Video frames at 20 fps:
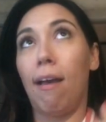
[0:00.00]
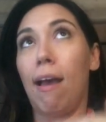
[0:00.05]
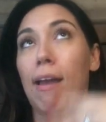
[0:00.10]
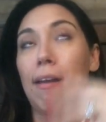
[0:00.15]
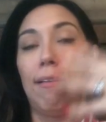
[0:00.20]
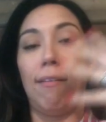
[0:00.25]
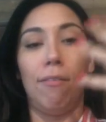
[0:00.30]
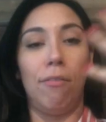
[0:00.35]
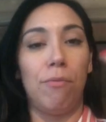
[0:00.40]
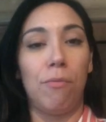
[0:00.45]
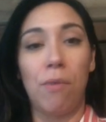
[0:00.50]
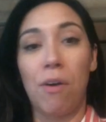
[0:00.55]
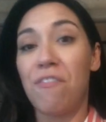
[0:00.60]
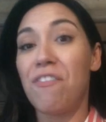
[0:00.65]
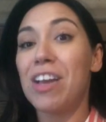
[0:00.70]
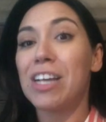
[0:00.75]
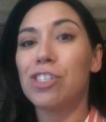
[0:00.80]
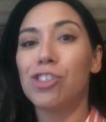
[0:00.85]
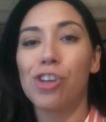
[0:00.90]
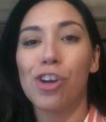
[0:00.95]
I don't know, a
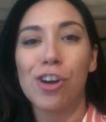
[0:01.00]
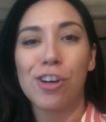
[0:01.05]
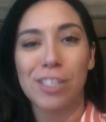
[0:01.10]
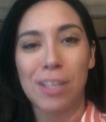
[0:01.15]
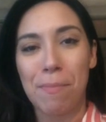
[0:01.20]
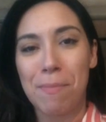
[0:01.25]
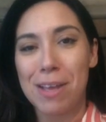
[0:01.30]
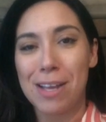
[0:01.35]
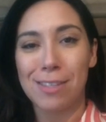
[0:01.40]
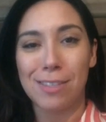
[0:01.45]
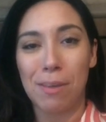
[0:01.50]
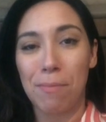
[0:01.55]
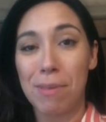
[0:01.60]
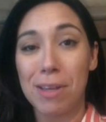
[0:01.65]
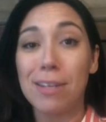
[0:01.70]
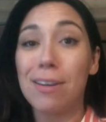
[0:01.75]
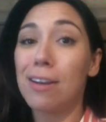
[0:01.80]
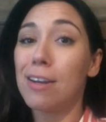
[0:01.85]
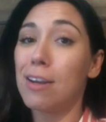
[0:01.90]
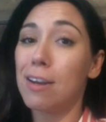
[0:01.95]
fixture or something and
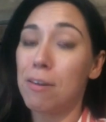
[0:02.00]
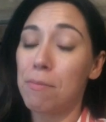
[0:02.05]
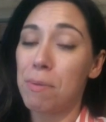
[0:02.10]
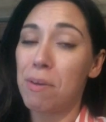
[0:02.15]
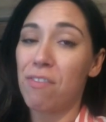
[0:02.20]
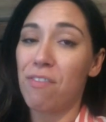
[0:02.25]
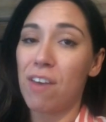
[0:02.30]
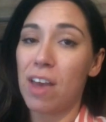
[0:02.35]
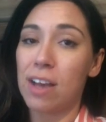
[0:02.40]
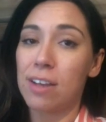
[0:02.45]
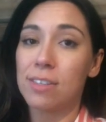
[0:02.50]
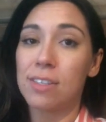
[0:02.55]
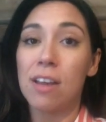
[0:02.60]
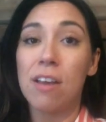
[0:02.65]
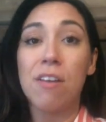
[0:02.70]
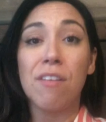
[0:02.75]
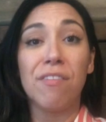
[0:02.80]
something needed to be fixed.